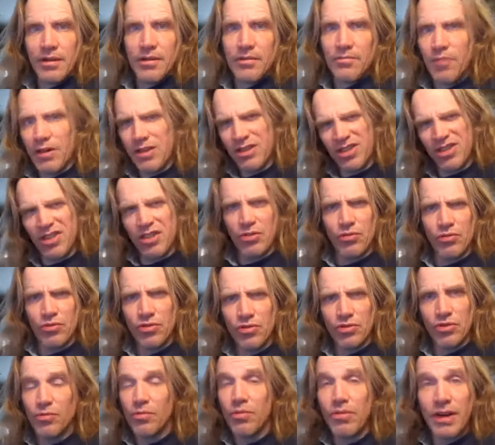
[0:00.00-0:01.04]
rescue
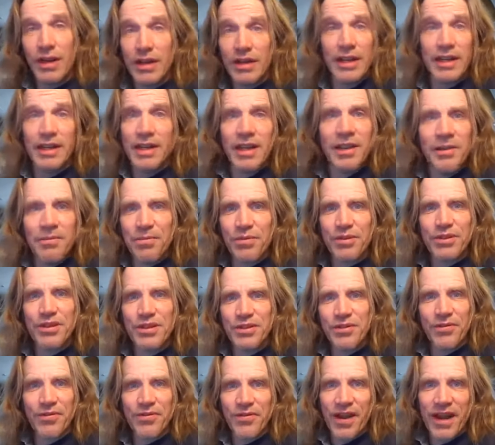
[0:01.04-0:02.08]
suit, you only need to put
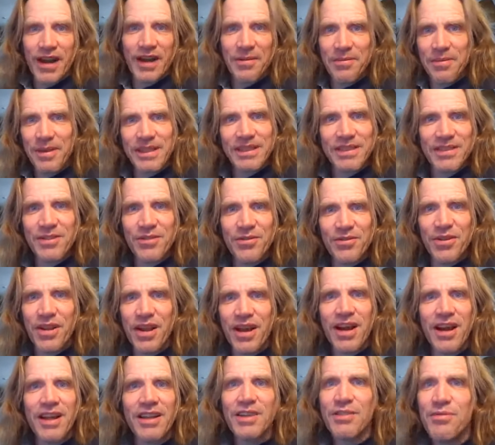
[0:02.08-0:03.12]
your fireman suit
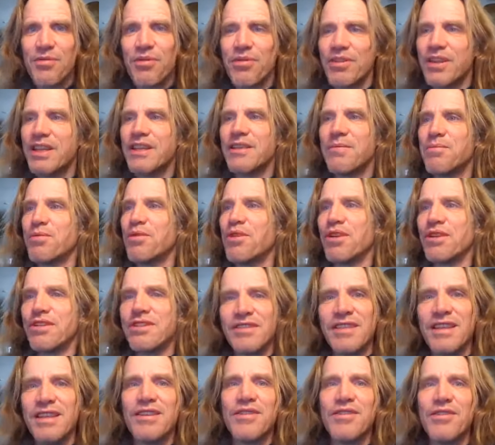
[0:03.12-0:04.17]
on, you won't need to put a
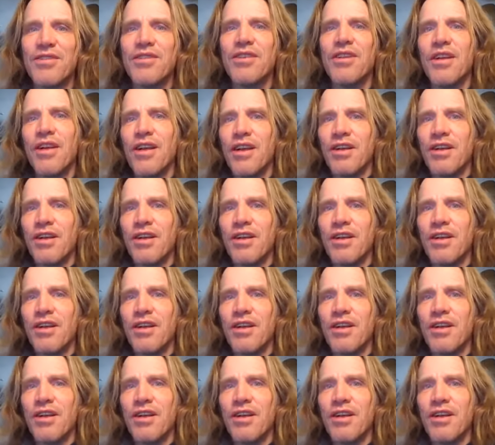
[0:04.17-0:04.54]
single